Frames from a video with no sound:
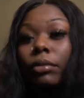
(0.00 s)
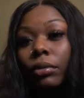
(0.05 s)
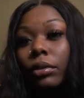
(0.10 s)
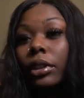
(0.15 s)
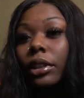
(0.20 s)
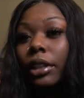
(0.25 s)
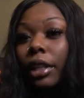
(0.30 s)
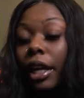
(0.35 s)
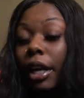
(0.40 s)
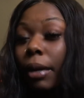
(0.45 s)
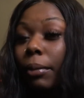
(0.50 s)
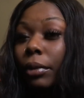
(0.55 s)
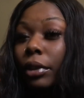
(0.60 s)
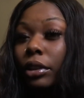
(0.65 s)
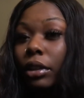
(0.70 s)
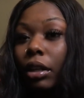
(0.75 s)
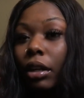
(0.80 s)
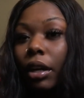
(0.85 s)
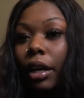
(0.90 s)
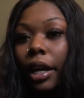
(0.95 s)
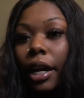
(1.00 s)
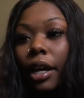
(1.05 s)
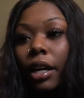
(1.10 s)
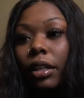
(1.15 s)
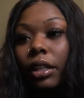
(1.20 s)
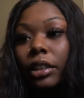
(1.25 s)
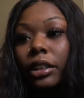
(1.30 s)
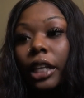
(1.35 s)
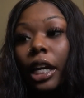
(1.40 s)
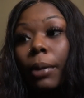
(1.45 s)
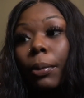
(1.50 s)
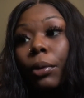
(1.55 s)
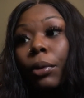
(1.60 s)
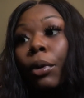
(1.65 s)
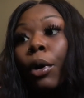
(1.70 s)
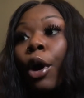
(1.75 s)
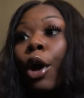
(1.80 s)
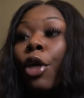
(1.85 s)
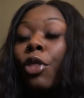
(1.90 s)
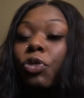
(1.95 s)
slammed this girl head on the
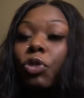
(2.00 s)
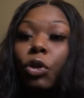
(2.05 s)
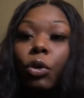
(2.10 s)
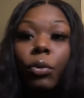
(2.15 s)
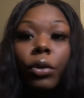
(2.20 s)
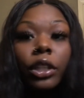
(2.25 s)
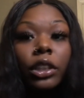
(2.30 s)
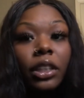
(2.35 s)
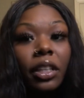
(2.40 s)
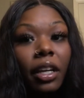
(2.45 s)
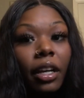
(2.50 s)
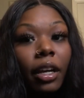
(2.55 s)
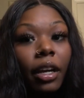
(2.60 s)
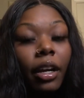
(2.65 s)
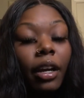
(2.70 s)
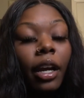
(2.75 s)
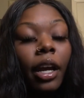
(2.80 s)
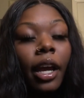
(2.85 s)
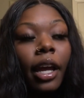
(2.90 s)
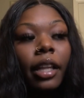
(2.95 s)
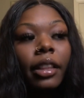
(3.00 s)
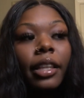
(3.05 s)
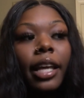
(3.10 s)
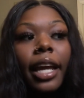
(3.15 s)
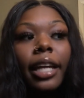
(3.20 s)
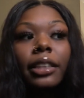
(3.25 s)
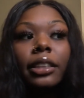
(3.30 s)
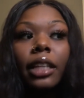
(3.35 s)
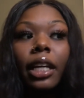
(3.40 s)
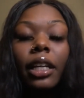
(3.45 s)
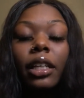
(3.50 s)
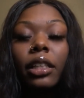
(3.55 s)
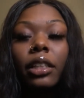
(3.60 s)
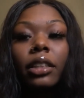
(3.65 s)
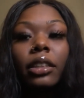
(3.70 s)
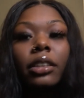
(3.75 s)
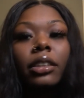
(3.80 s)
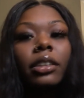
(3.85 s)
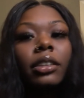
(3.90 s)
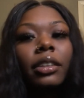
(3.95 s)
table, threw a chair. That's
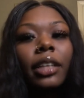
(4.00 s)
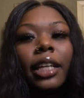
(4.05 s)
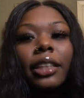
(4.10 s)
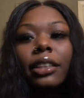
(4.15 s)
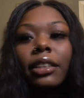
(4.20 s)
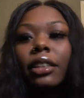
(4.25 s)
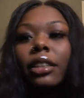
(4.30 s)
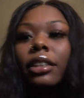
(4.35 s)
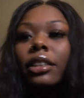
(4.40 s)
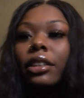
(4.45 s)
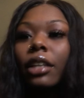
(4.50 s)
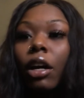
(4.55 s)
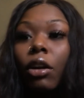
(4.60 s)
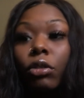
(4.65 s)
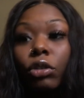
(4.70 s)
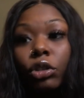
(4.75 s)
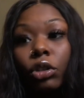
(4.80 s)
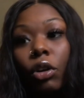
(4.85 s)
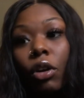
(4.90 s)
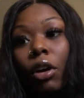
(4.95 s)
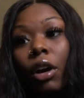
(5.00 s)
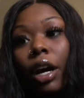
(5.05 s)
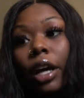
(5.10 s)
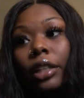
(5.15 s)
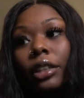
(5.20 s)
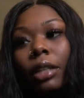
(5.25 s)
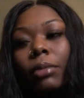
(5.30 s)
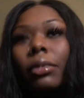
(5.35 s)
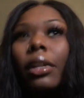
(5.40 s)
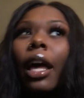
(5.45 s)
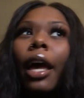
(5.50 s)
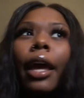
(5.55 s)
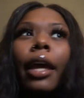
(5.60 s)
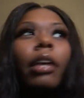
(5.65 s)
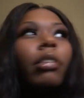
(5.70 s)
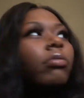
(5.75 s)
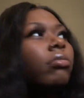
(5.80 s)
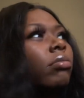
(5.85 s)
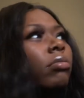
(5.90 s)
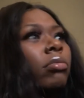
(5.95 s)
an that's an assault charge. I'm
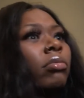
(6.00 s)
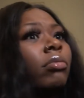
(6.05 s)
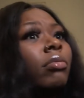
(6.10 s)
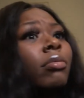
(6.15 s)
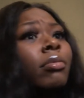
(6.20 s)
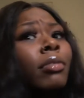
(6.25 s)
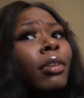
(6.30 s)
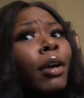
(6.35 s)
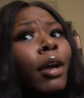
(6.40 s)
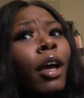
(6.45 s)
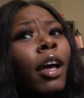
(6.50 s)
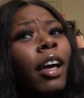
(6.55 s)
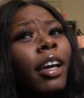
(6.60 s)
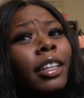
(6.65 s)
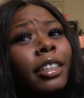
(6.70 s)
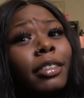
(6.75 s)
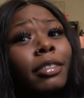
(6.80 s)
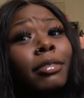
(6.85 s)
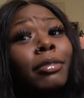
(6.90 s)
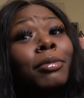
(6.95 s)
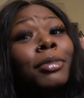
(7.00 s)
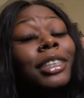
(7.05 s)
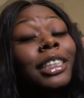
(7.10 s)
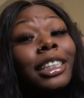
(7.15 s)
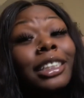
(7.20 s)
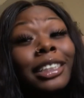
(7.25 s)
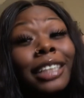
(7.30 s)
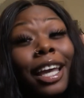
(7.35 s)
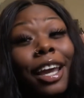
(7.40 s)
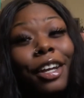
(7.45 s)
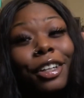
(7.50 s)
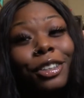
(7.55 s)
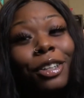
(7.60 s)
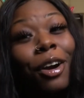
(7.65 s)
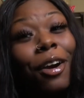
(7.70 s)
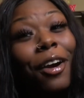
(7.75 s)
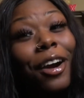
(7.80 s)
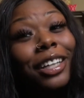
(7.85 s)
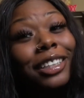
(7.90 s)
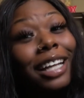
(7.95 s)
like, when she said
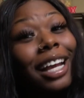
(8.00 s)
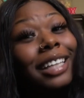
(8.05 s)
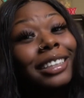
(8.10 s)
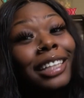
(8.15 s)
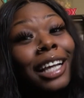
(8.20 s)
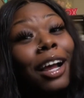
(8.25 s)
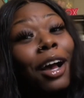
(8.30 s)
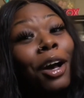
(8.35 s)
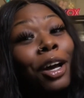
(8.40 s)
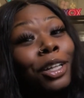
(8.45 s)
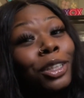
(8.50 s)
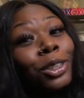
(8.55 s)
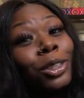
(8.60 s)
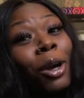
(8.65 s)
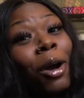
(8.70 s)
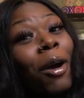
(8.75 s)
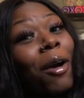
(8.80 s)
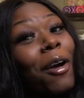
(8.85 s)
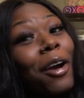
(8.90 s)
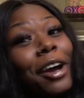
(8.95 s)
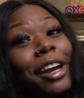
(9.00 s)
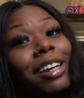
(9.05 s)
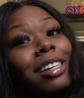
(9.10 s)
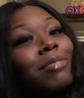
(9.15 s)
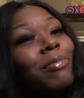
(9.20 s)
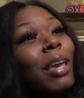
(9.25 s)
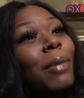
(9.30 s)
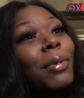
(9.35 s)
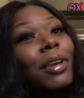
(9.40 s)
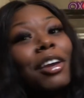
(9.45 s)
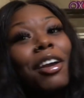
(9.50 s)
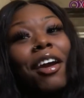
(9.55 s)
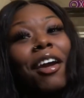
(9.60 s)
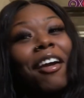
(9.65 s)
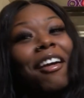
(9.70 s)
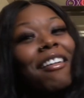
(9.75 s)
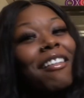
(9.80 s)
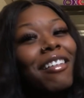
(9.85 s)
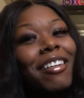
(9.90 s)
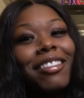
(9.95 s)
charge, I said a charge, baby
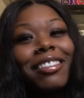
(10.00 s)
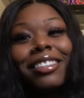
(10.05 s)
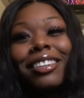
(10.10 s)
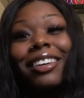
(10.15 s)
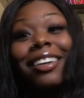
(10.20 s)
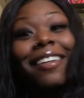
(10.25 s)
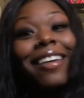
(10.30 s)
girl,